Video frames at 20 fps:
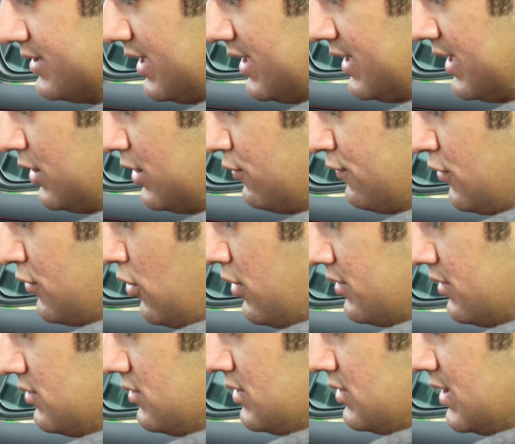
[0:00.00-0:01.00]
and then you've got,
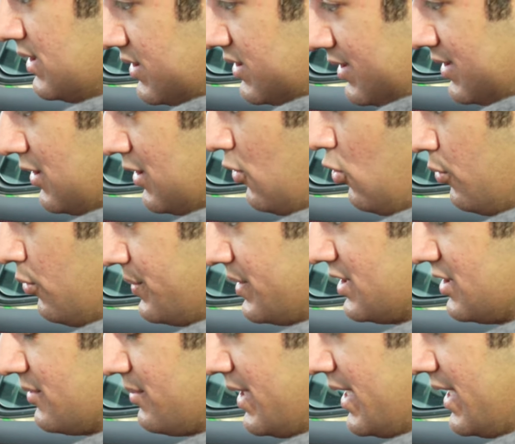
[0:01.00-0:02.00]
this is the home
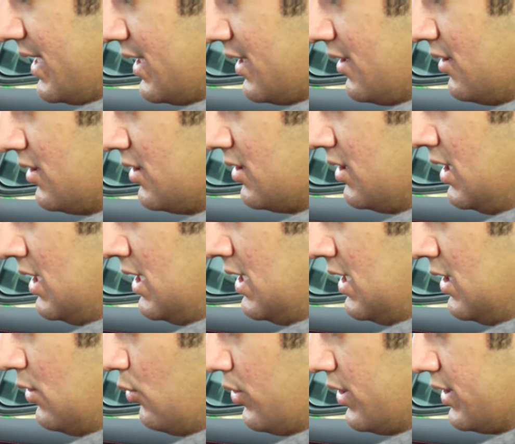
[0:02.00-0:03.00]
display here
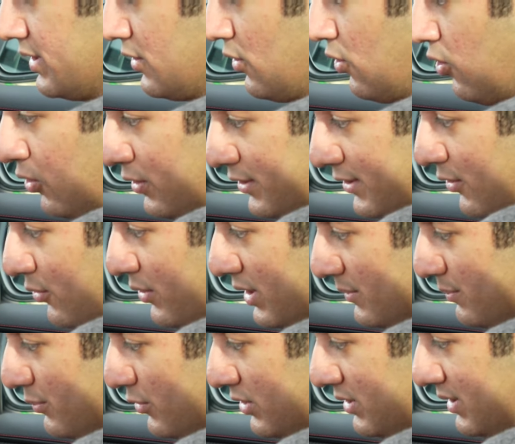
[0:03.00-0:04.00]
with your audio
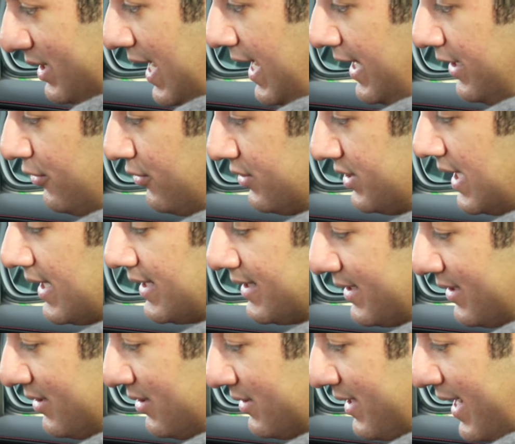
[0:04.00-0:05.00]
input and your
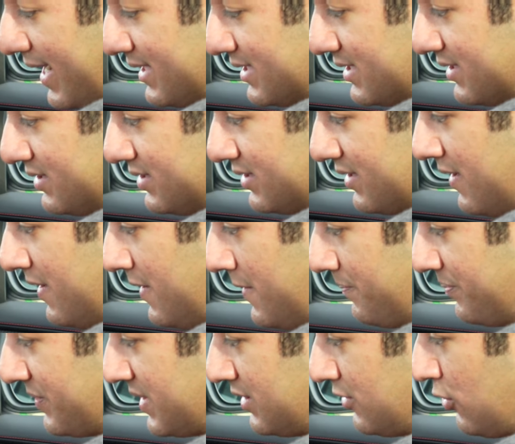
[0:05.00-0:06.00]
technical gauges.
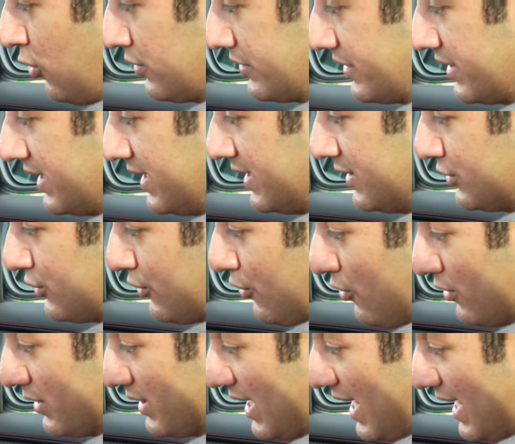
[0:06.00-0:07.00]
Note the
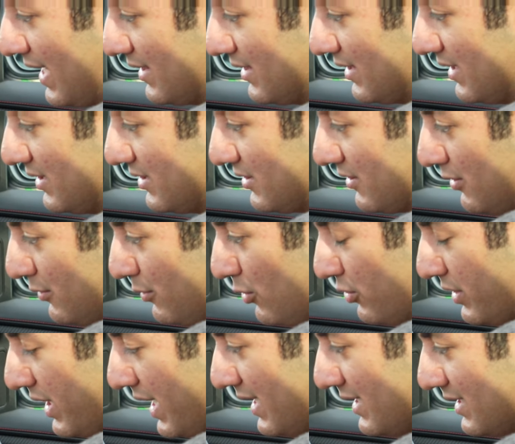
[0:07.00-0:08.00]
torque and the
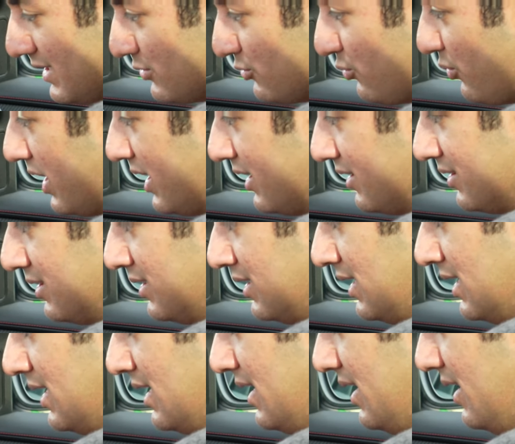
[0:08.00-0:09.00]
turbo gauge as well,
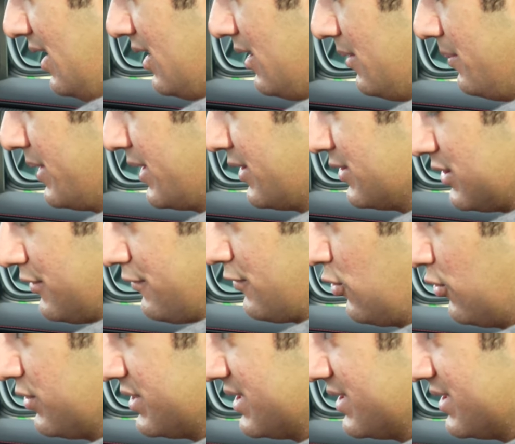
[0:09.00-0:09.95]
because of course